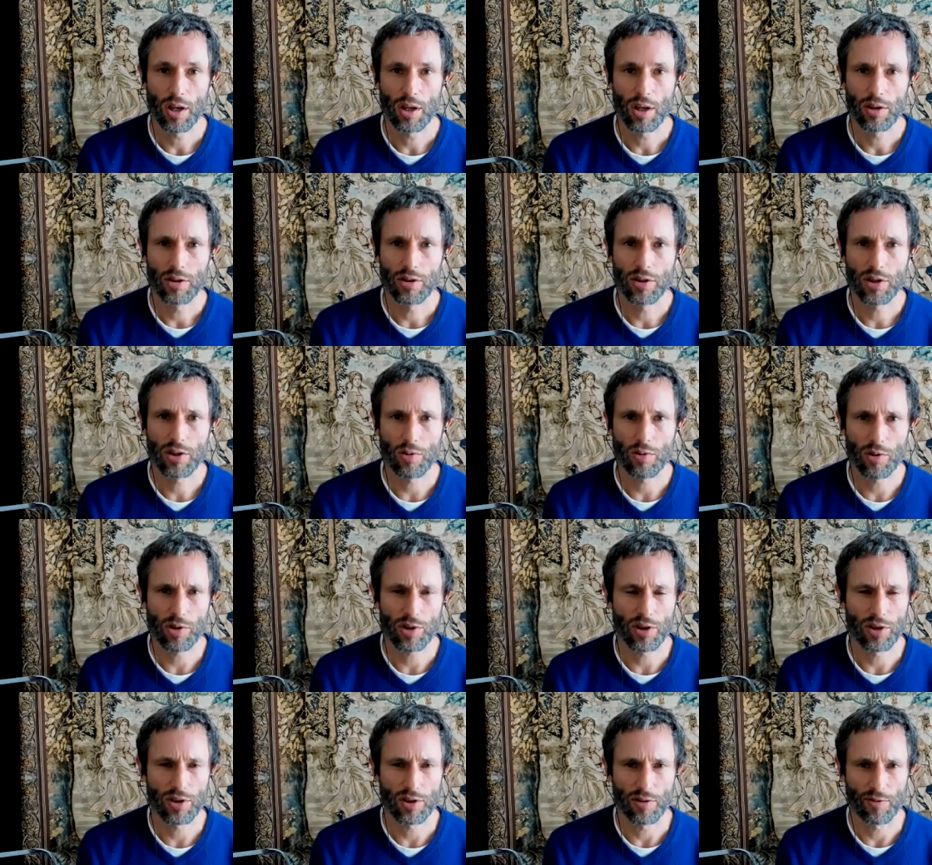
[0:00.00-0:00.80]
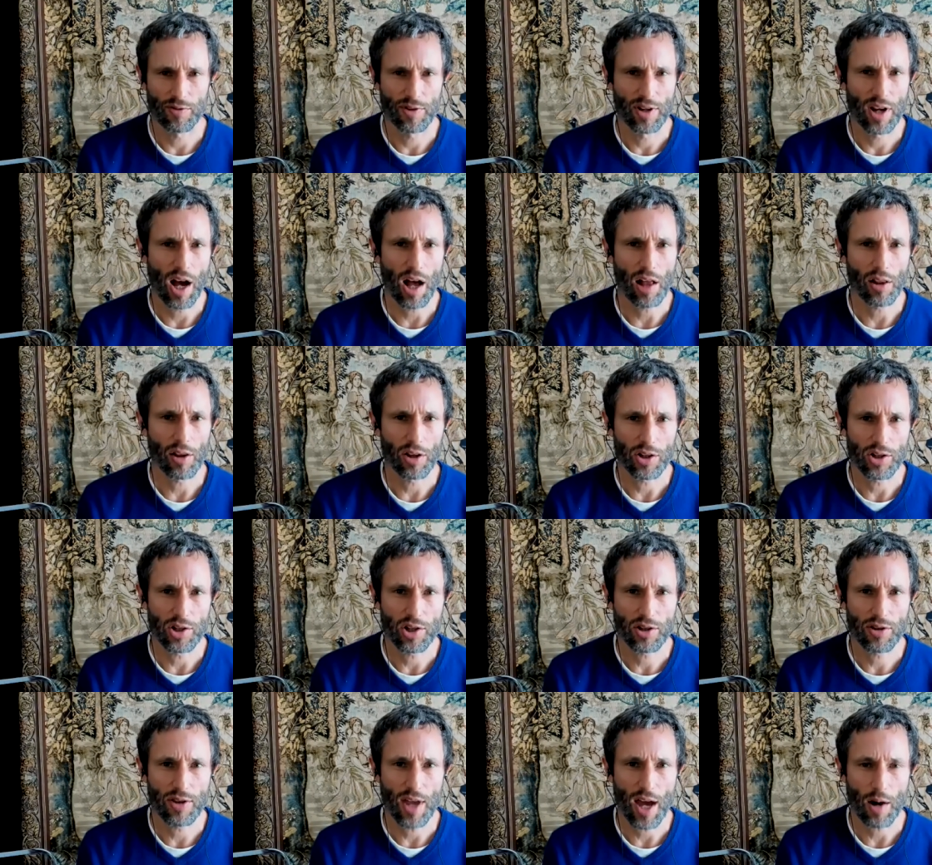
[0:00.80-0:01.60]
sources of
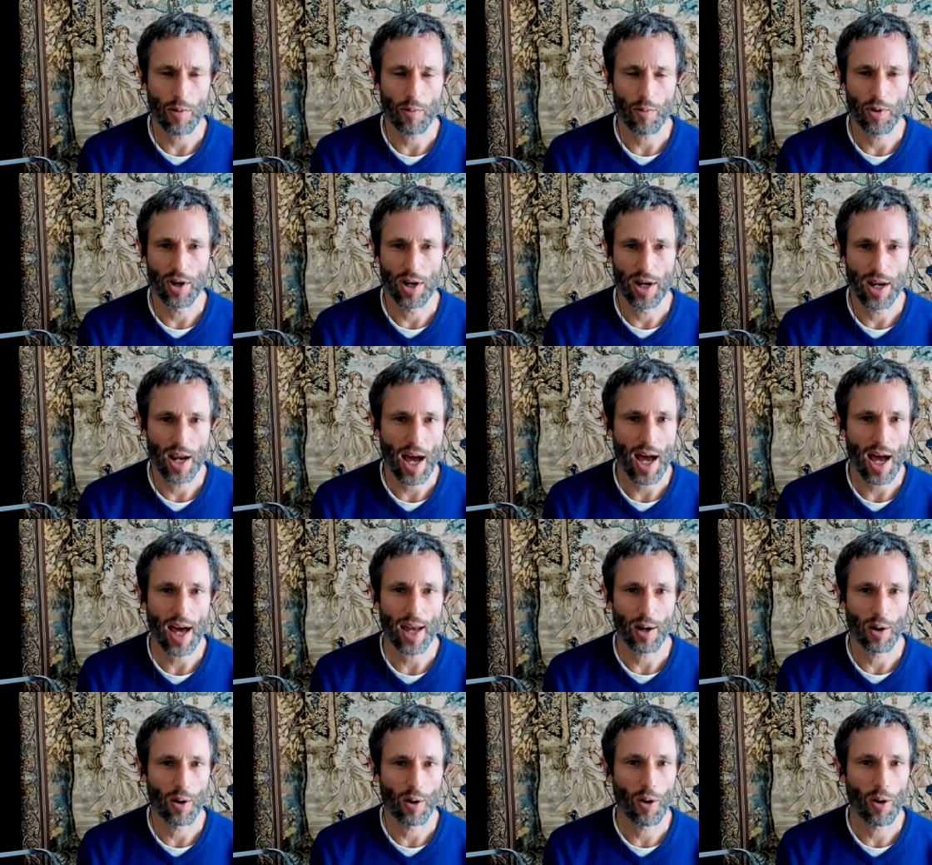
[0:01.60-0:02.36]
knowledge that were not